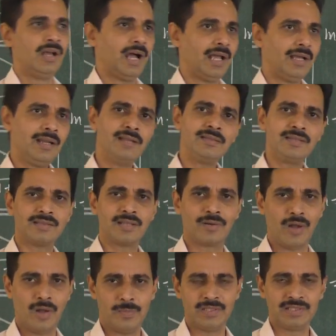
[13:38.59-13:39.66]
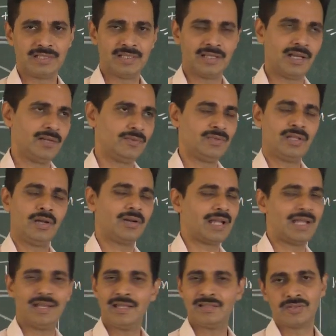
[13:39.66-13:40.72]
Eye lens is a common thing, and without
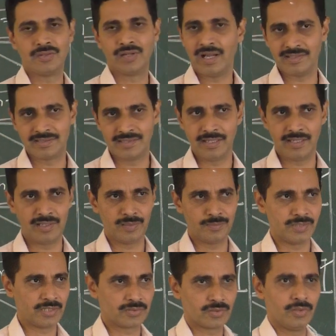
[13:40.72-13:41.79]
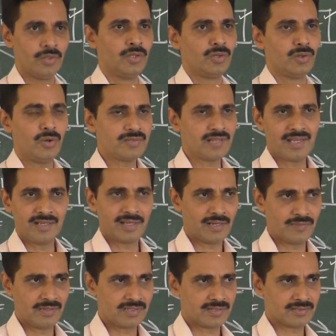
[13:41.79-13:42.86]
eye lens you can't see any object. So no sign
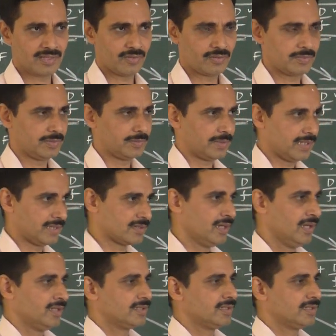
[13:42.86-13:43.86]
conventions have to be placed.